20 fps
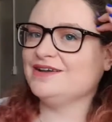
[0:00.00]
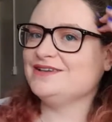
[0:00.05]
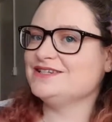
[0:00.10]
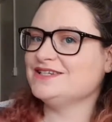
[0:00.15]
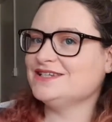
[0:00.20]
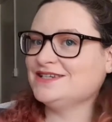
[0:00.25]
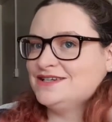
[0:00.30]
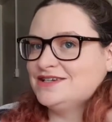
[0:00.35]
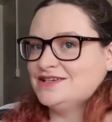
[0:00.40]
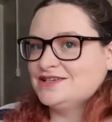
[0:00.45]

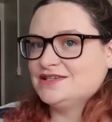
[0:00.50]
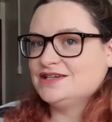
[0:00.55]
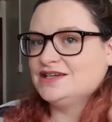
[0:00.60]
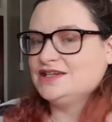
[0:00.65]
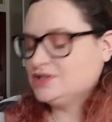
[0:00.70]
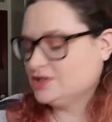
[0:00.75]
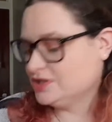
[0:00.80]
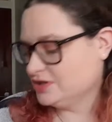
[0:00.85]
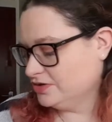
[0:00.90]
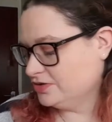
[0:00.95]
did just
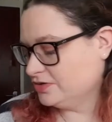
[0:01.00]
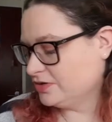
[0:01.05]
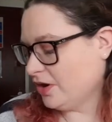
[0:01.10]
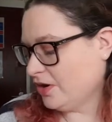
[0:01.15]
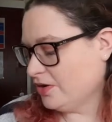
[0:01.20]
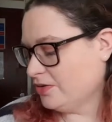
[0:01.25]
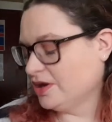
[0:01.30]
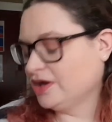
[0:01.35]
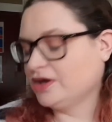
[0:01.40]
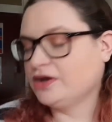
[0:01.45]
need to
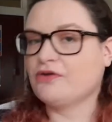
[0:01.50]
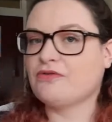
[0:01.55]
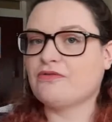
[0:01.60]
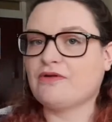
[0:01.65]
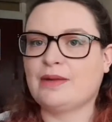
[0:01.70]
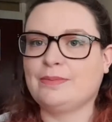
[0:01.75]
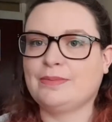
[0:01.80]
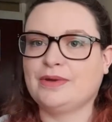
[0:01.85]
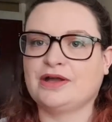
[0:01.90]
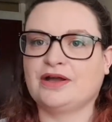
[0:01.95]
go and
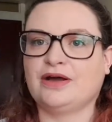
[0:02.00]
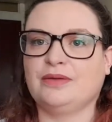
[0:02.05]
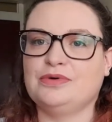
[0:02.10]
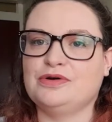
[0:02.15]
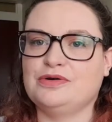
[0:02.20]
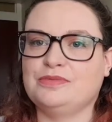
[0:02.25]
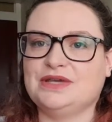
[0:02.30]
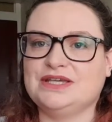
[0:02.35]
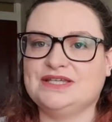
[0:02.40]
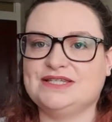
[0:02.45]
grab a couple
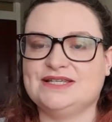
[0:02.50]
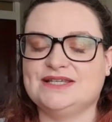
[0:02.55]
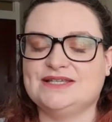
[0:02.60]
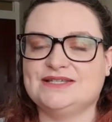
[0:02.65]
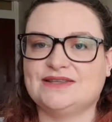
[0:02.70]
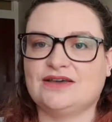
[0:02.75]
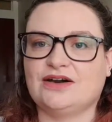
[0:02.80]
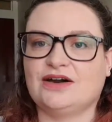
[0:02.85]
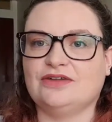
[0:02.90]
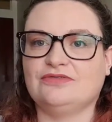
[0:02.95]
of pieces
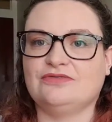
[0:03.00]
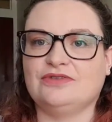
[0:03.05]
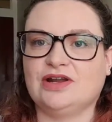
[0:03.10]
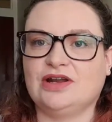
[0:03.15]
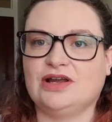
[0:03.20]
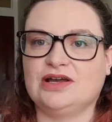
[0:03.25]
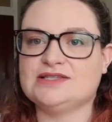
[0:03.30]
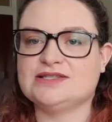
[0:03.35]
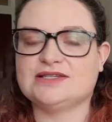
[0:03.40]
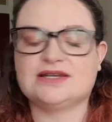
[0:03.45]
that I
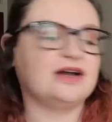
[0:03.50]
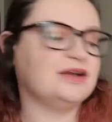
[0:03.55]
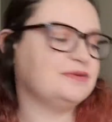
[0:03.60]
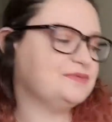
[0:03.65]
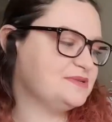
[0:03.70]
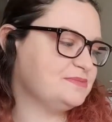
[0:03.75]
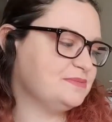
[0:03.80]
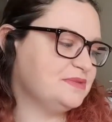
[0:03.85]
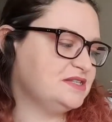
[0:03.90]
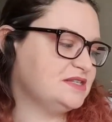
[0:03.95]
realised I
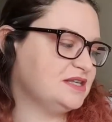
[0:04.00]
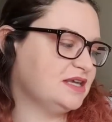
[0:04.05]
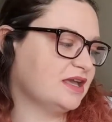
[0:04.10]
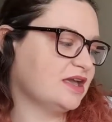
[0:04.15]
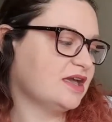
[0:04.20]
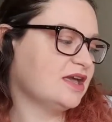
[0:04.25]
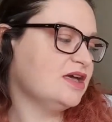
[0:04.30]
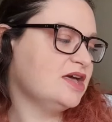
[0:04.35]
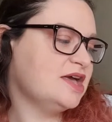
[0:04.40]
was missing.